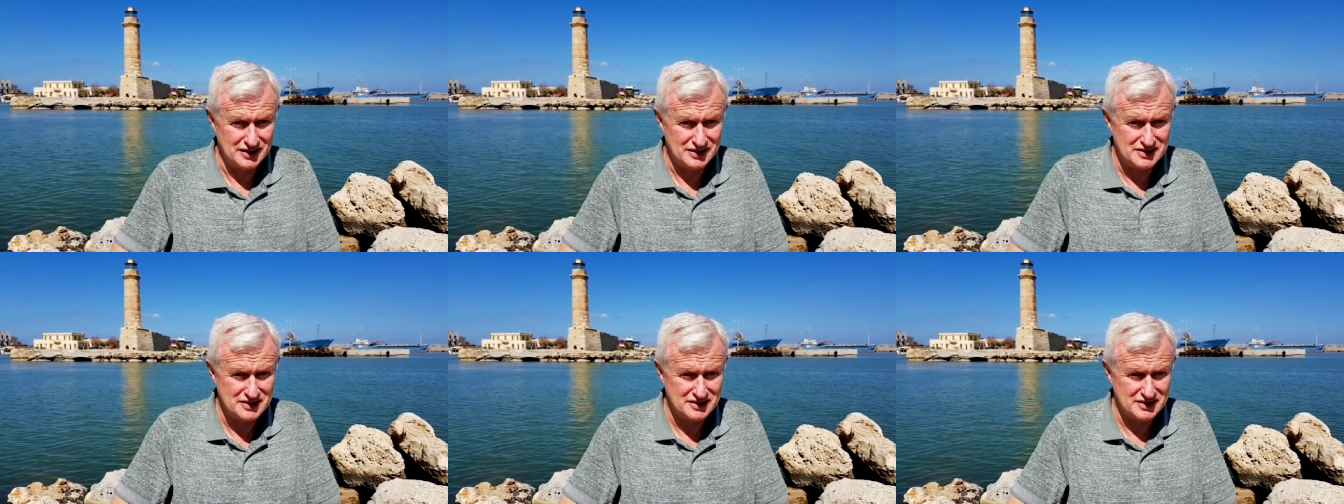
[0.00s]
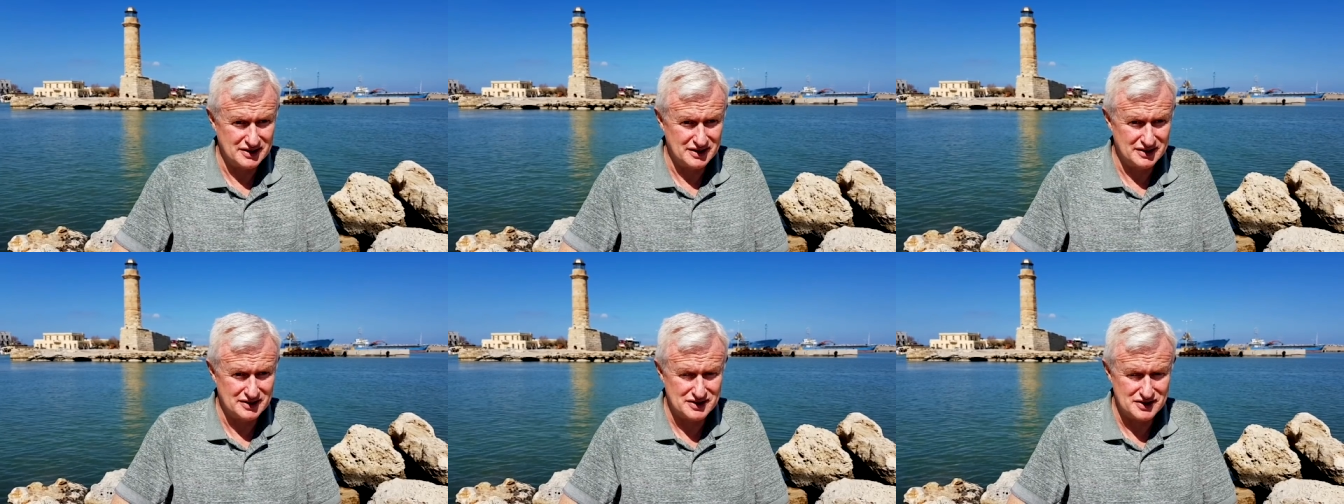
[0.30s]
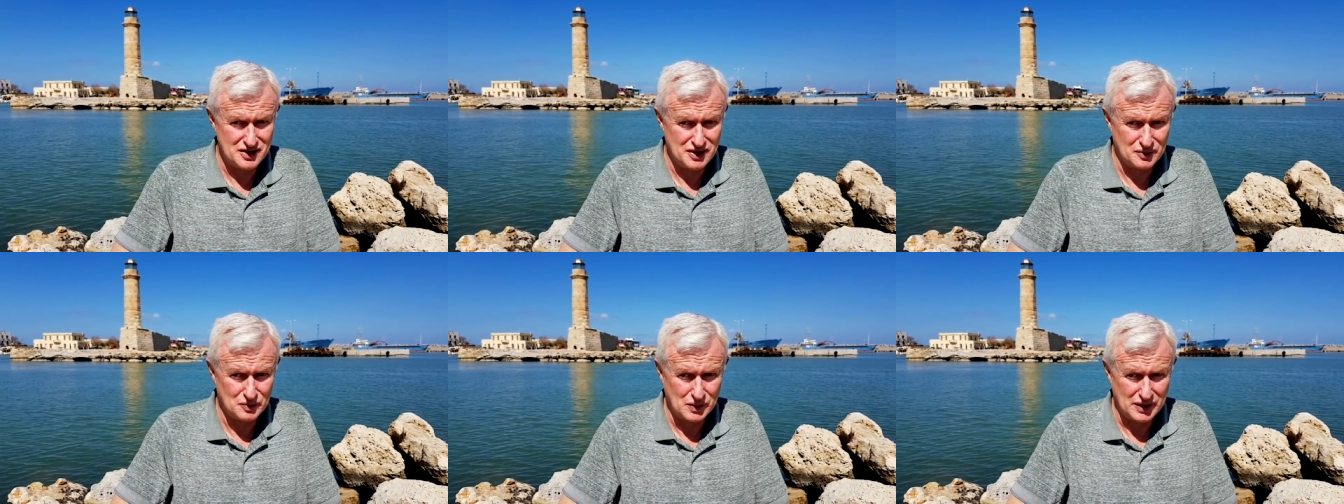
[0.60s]
It's it's
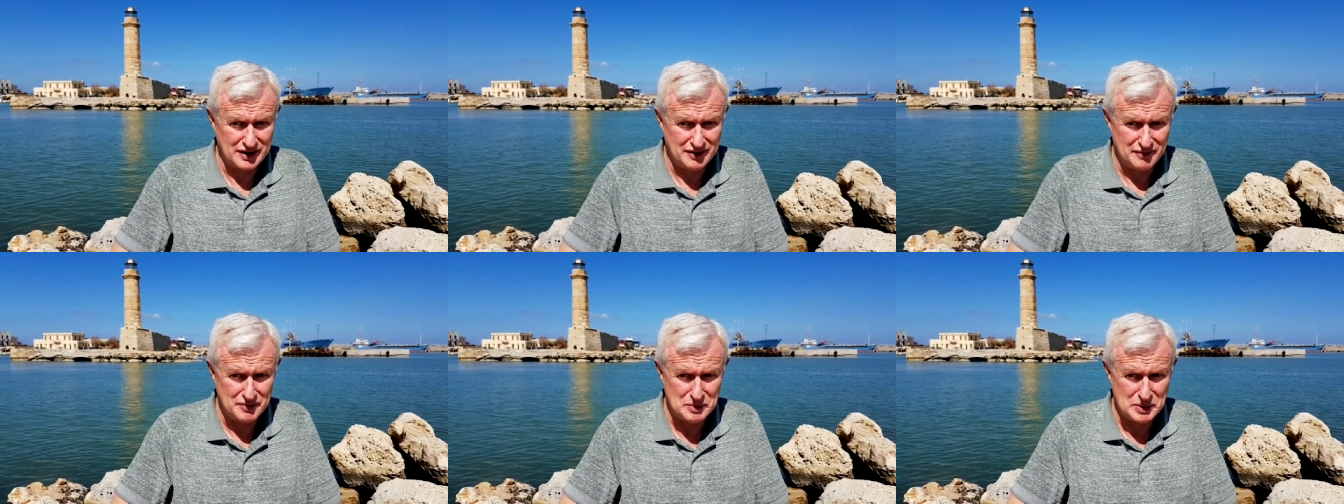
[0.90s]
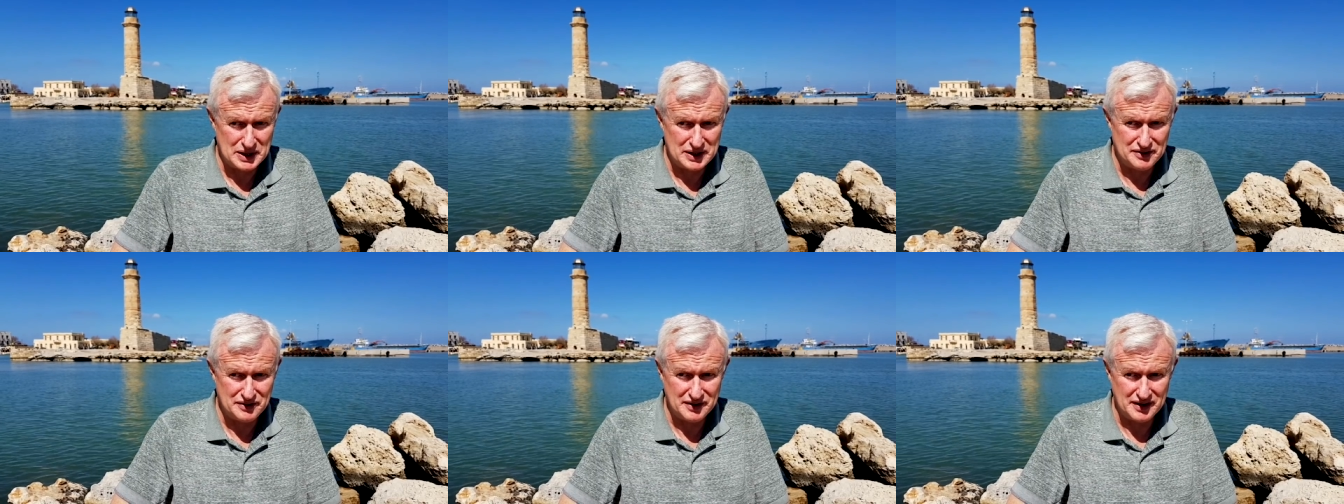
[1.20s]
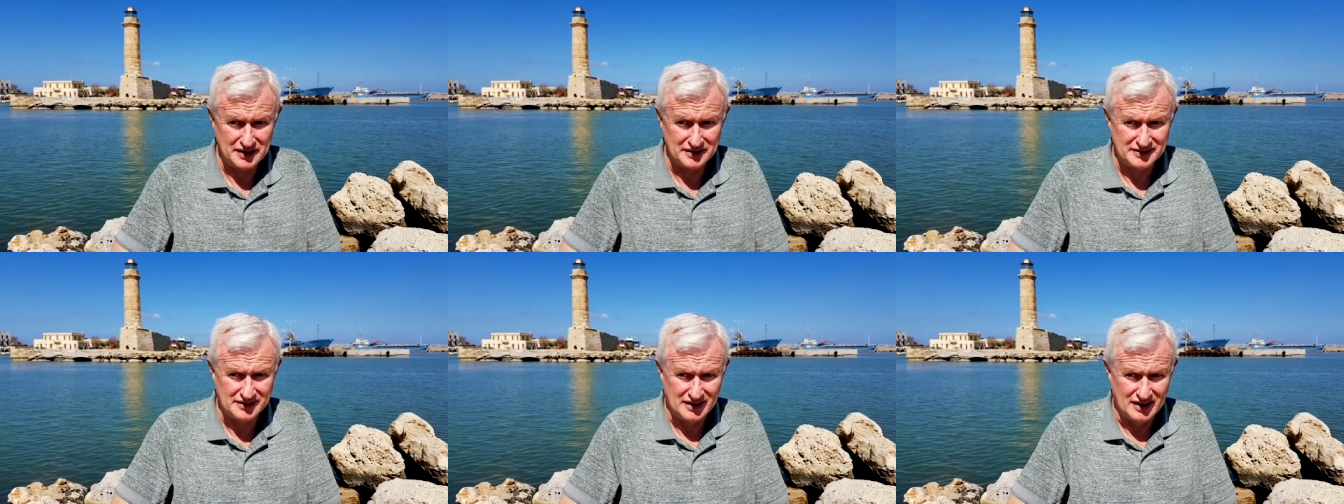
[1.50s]
not what everybody
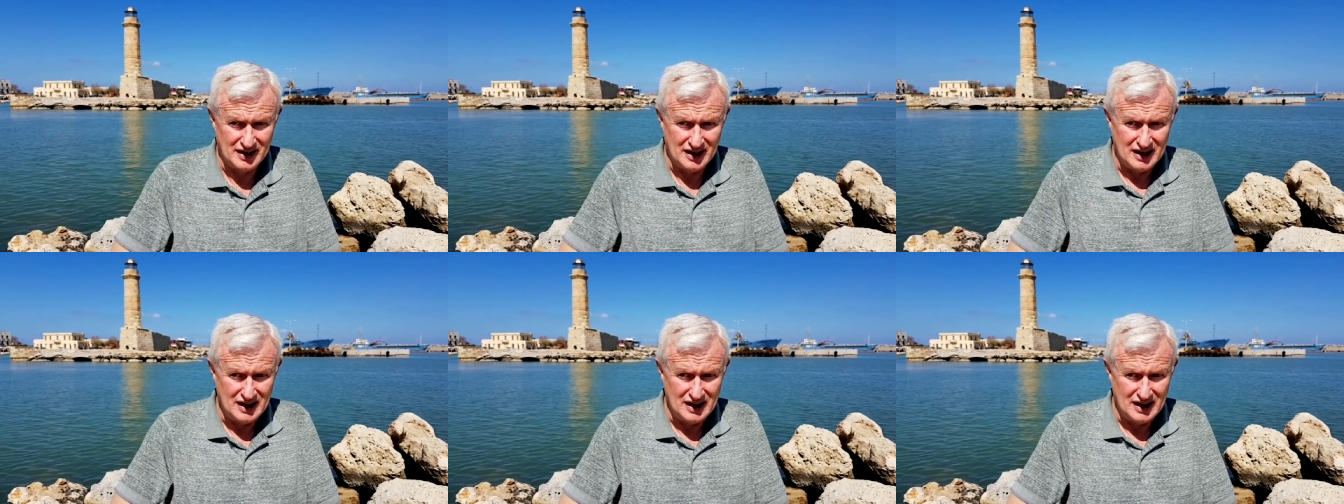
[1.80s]
thinks.